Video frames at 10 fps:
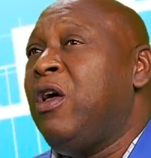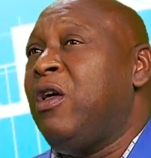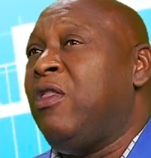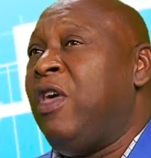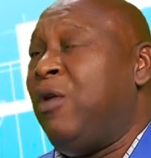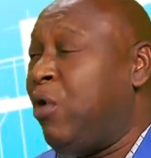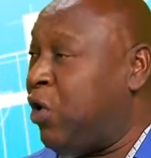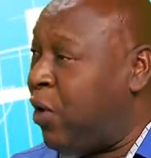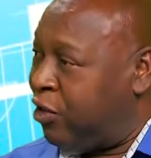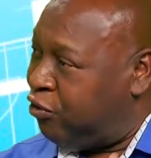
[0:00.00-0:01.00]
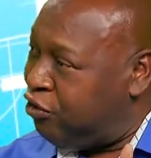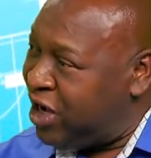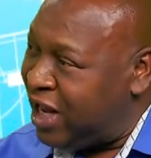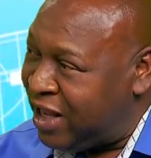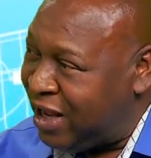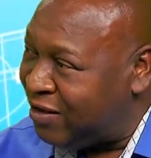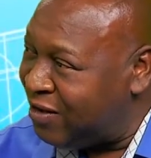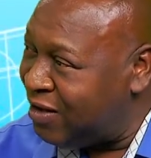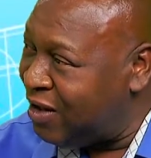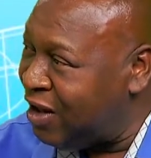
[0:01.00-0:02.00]
then we'll do a 3-day
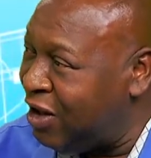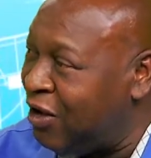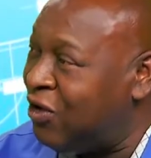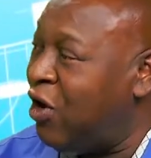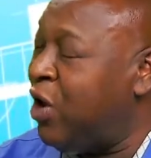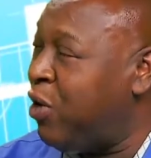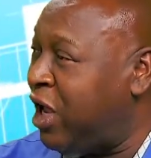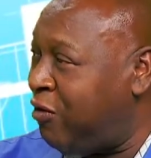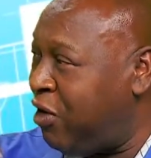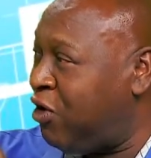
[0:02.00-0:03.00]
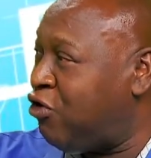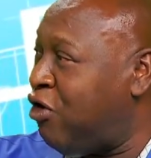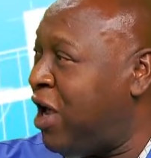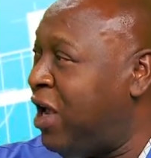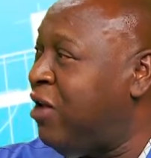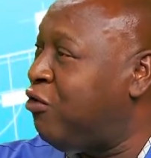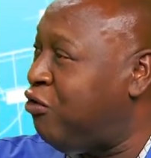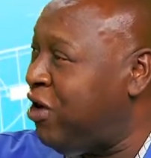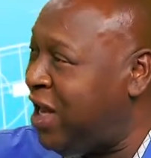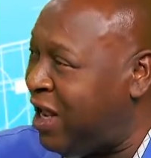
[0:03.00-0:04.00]
test. So it will give you the strength in
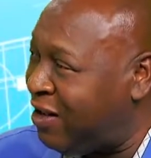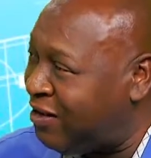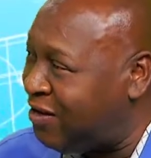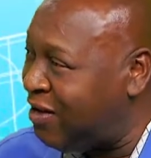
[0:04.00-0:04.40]
3 days,